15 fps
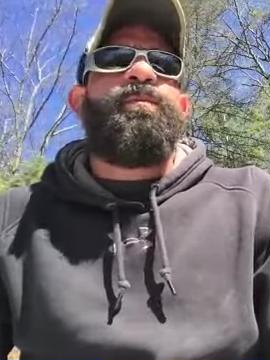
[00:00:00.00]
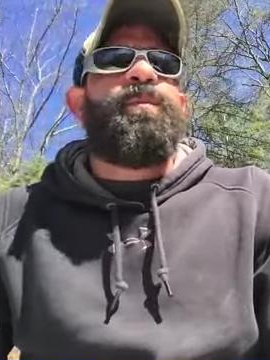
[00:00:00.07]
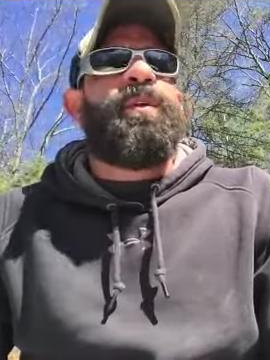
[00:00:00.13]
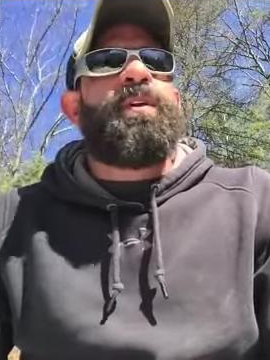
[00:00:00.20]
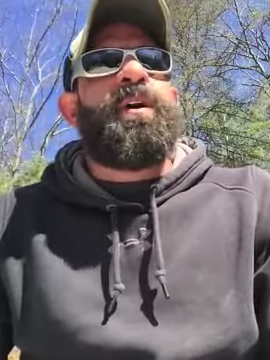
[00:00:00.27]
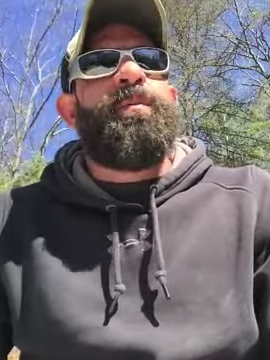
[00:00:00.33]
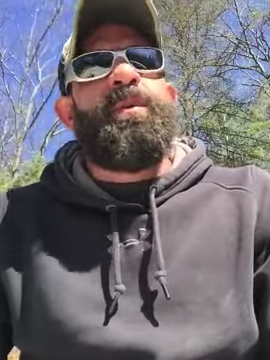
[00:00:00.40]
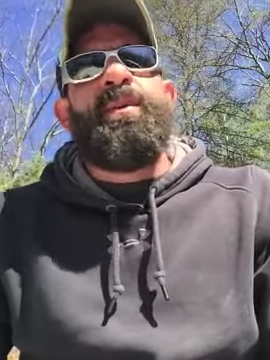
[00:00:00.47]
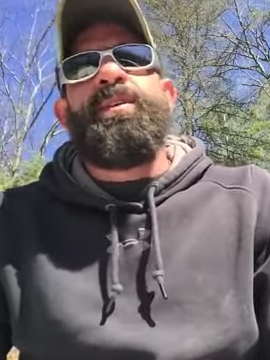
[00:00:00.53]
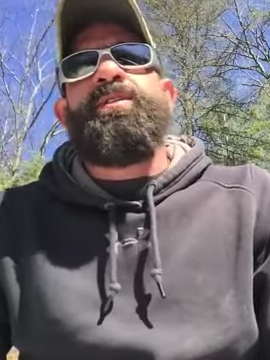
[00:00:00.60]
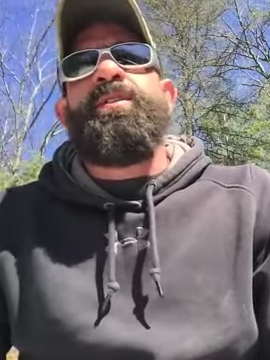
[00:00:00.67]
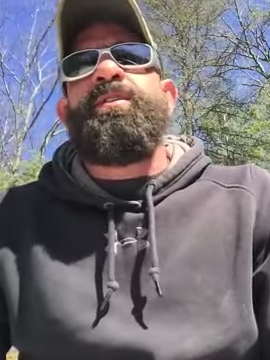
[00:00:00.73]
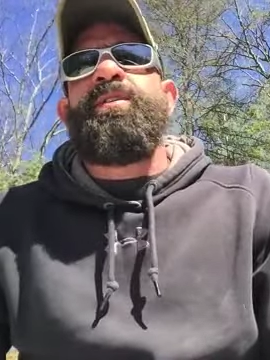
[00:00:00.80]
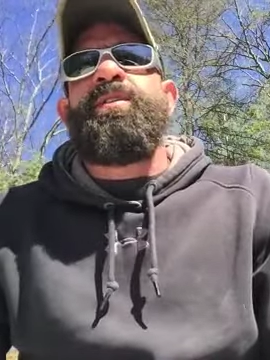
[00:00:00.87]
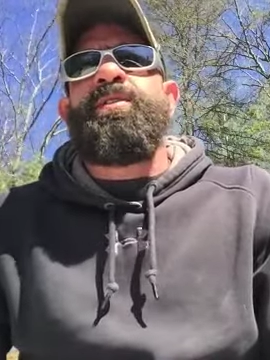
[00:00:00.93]
become
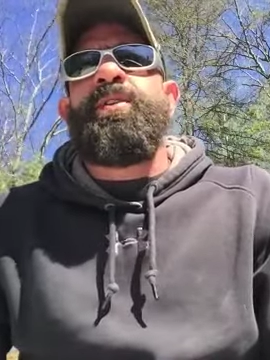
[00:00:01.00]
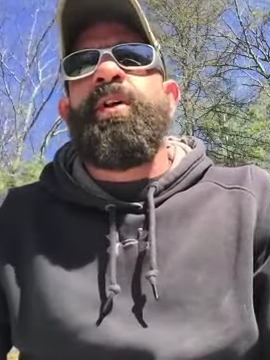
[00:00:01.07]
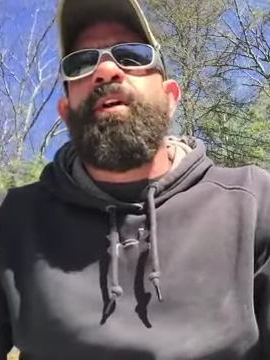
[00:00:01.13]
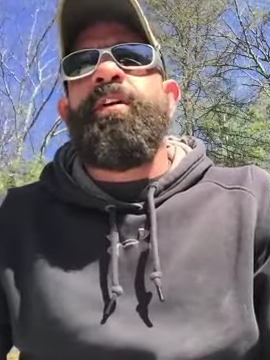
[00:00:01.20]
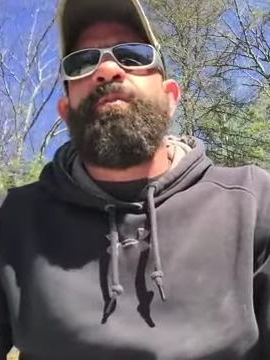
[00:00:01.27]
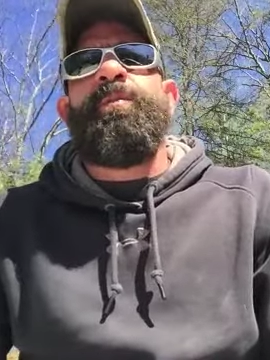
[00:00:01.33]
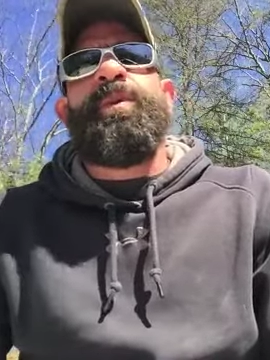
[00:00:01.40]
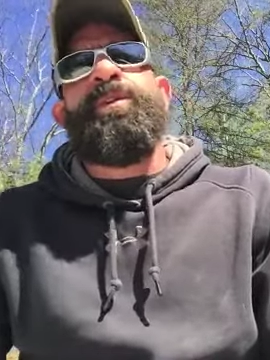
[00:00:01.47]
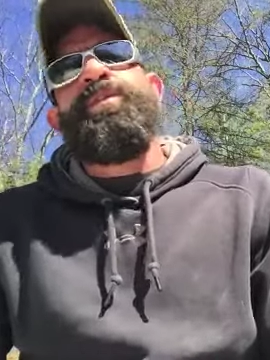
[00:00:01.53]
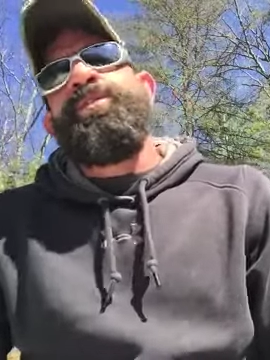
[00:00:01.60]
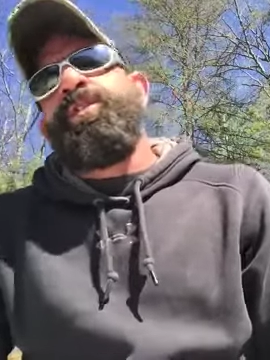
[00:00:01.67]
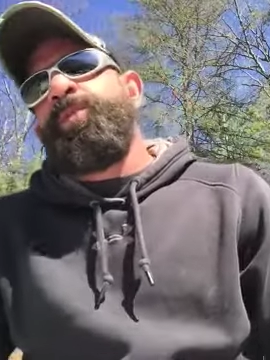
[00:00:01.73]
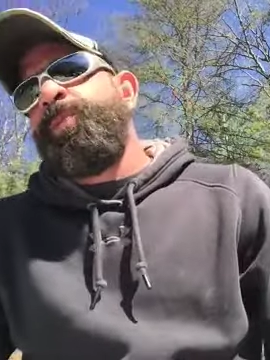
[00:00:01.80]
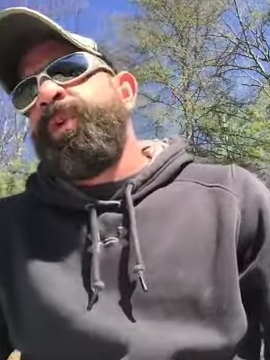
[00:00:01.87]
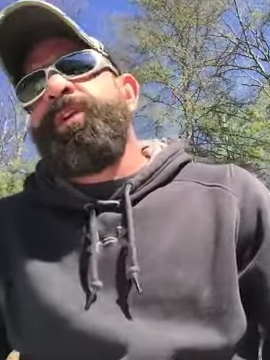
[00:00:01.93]
easier to solve
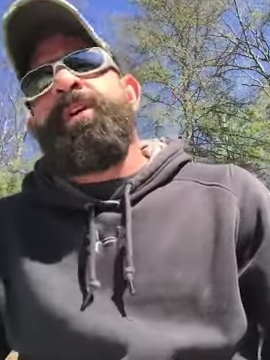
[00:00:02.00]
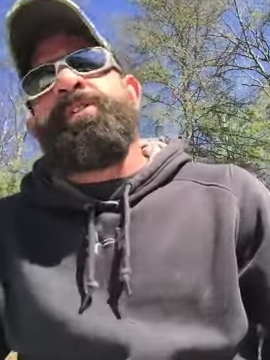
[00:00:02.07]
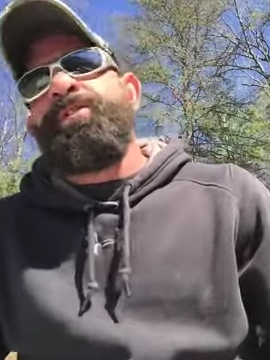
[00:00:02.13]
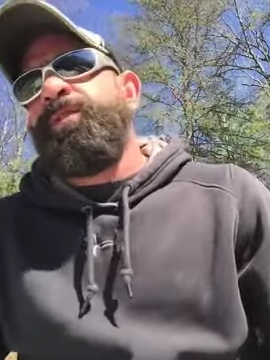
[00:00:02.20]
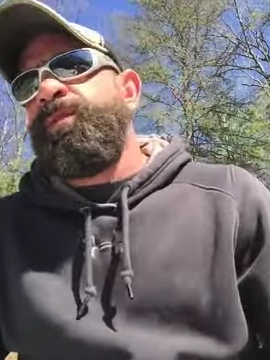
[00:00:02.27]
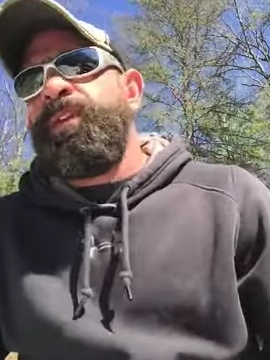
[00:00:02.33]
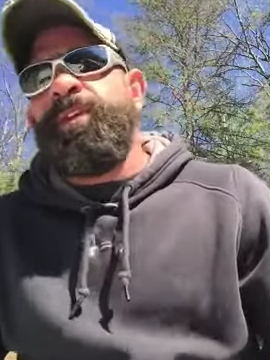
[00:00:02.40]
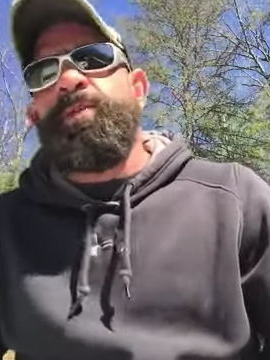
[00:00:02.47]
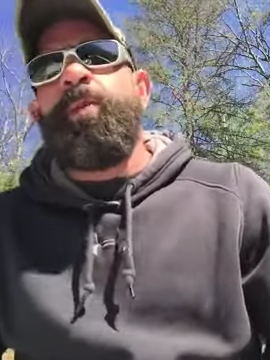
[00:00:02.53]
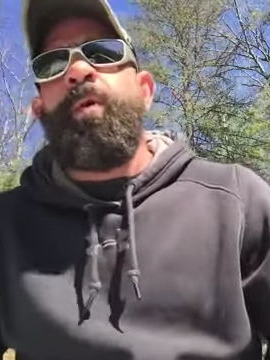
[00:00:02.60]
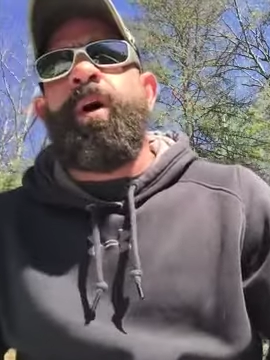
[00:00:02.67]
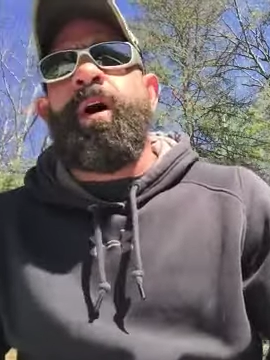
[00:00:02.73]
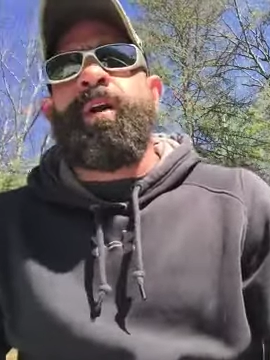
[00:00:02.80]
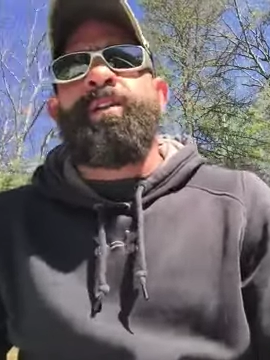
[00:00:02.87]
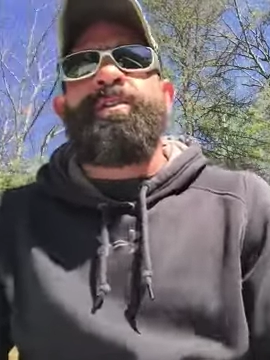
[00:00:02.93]
just because of these
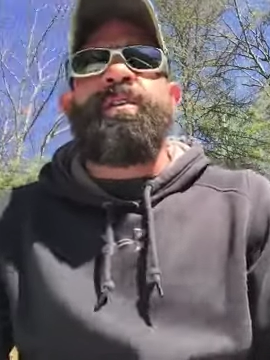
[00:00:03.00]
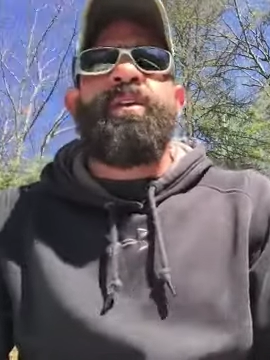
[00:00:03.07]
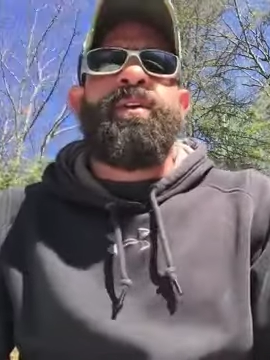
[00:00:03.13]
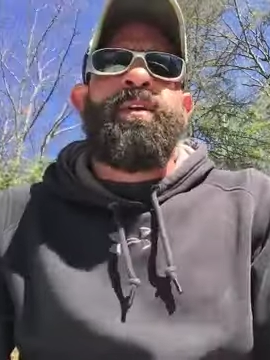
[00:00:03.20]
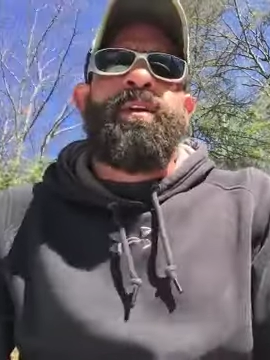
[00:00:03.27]
walks.